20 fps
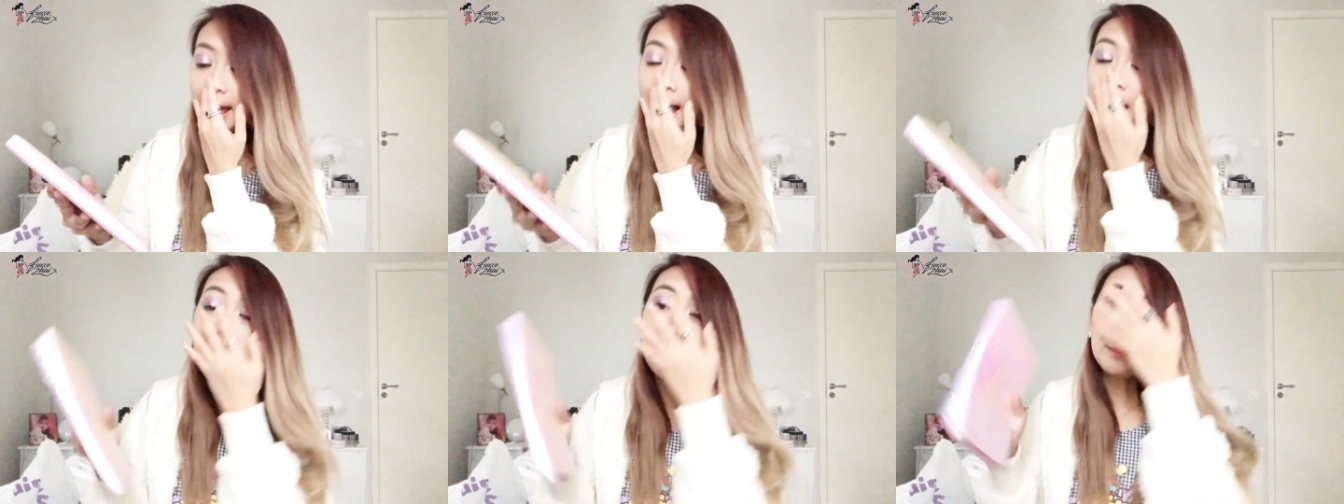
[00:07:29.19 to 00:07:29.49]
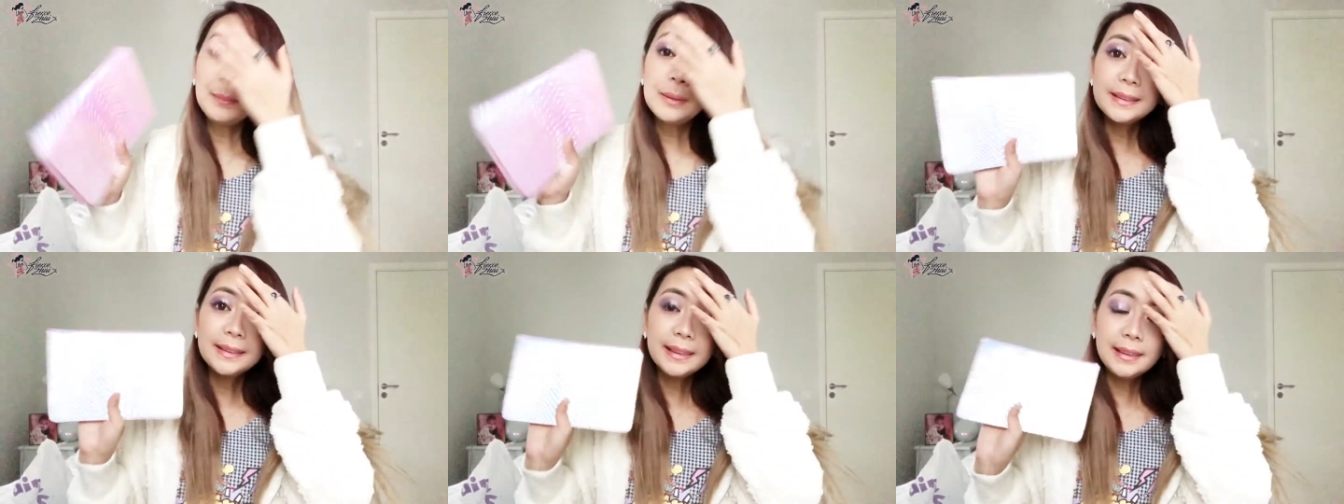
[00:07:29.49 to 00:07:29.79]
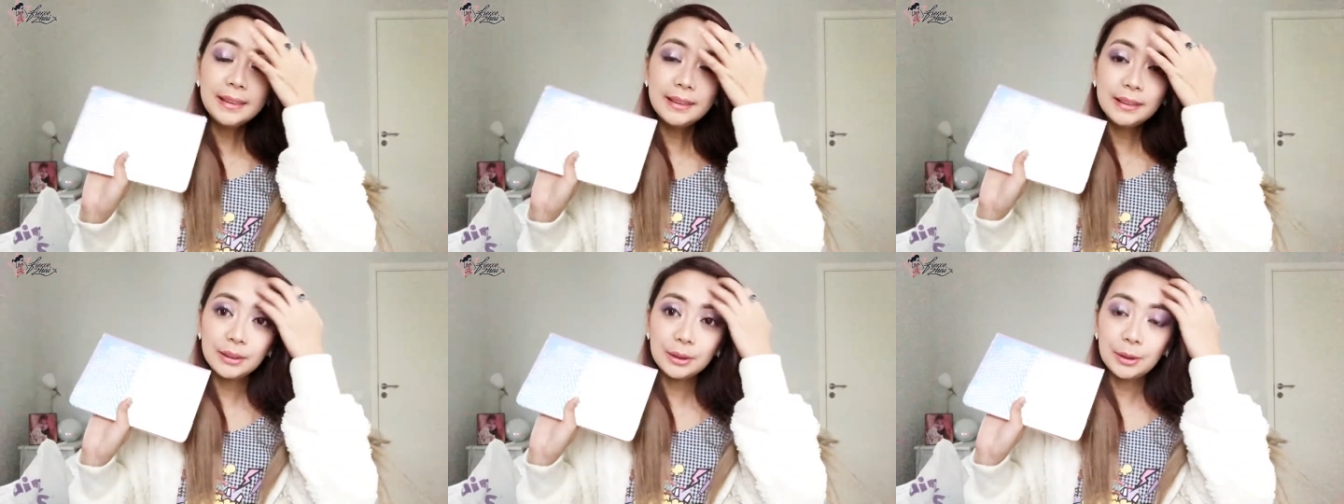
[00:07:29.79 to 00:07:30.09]
I'm also
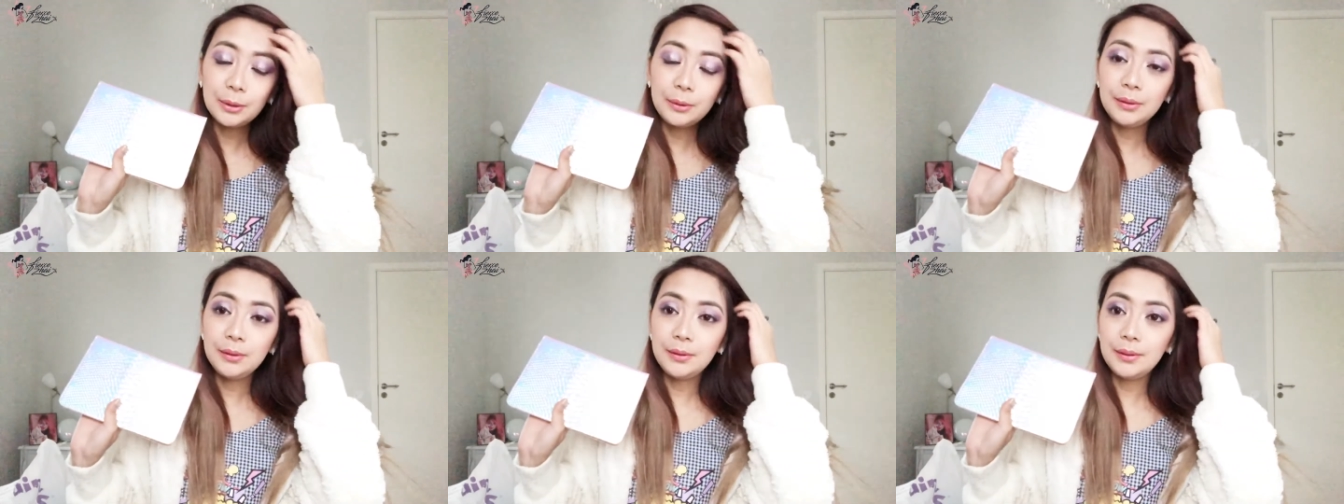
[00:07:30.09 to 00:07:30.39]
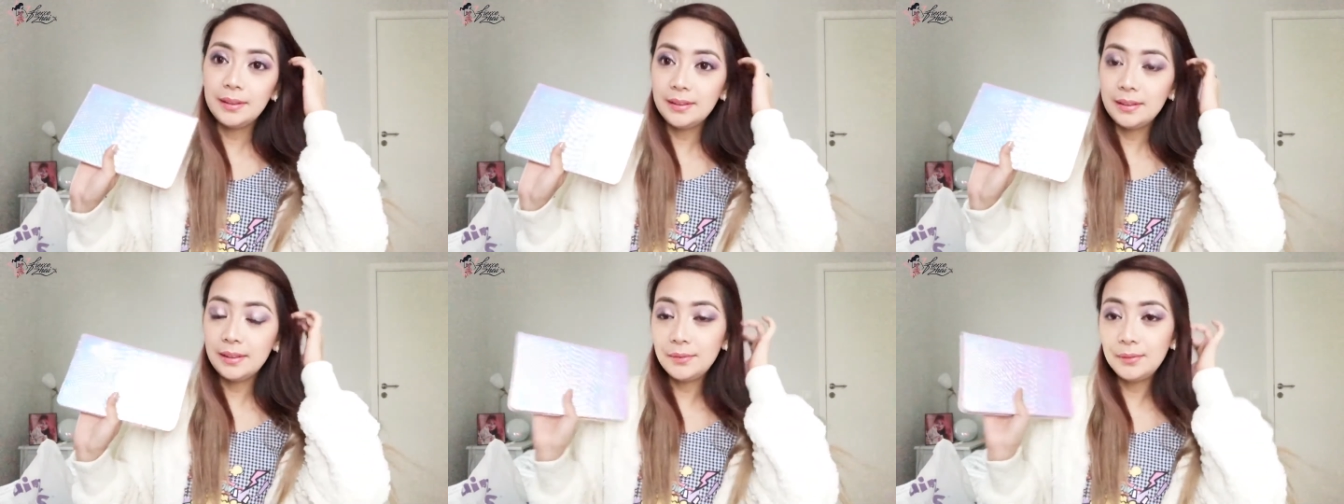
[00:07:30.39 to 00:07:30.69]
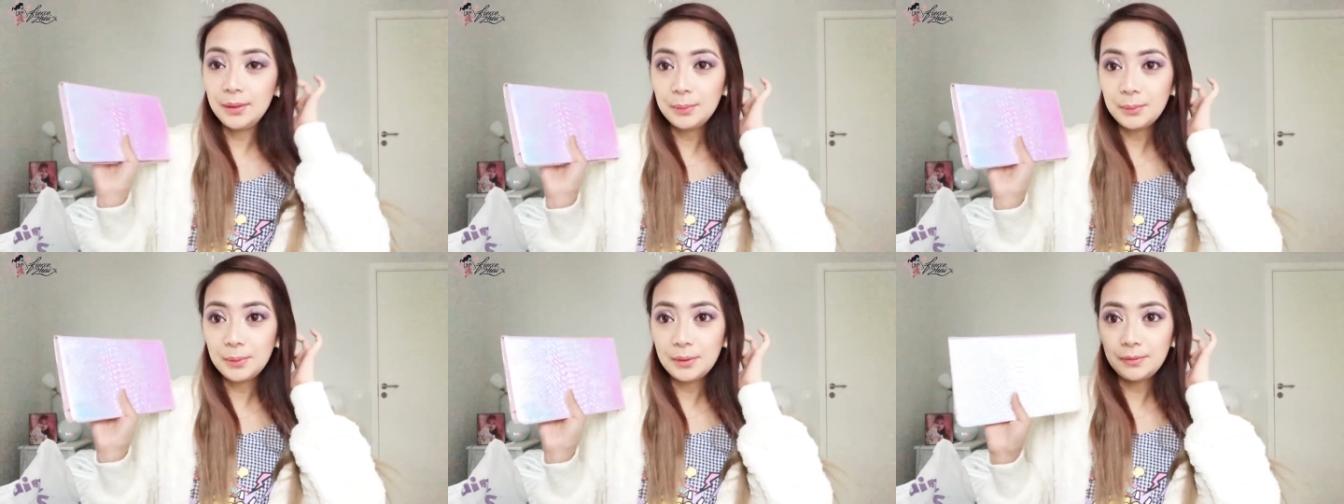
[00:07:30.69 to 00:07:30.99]
gonna show you
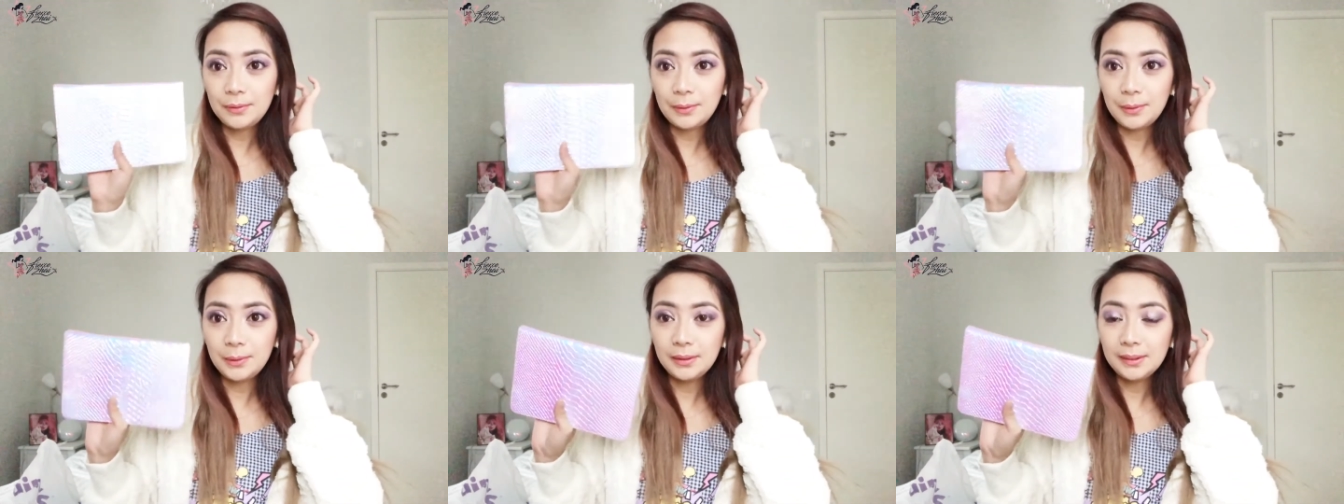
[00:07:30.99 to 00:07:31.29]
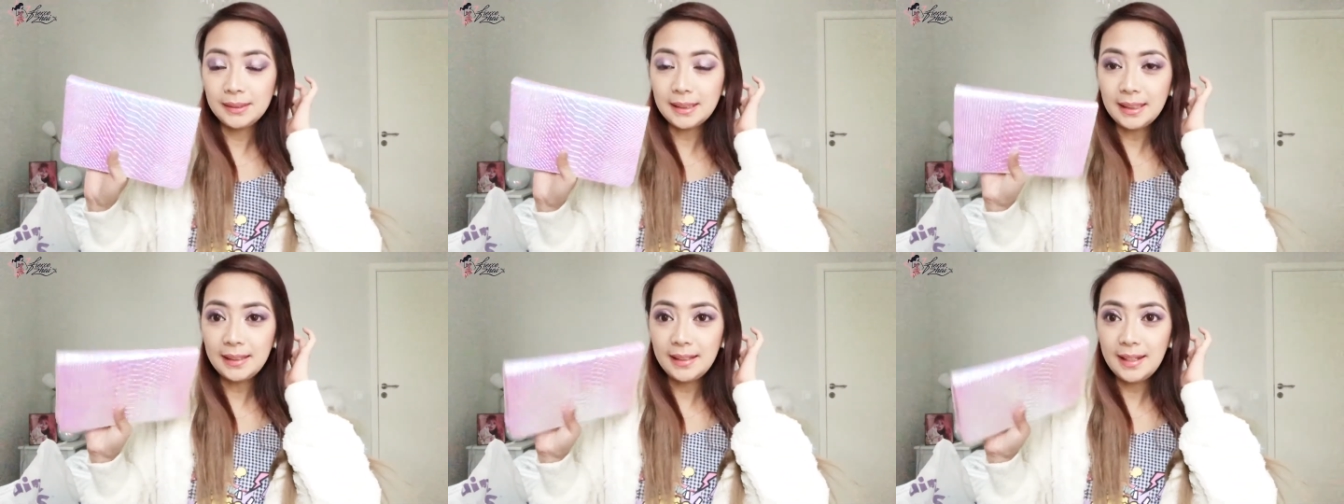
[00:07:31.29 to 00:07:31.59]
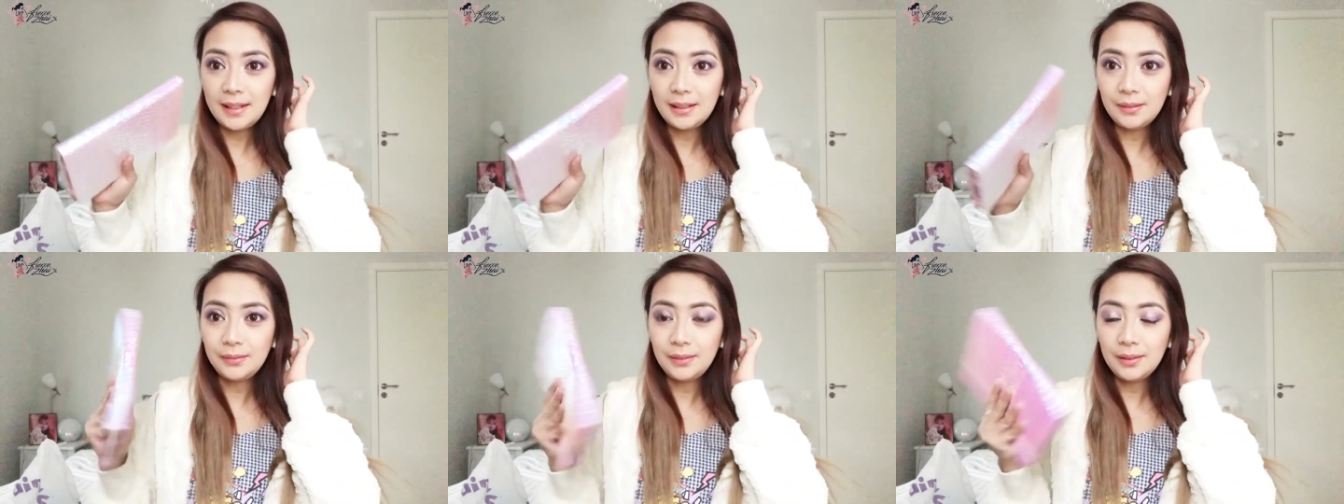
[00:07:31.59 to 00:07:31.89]
individual photos at the end of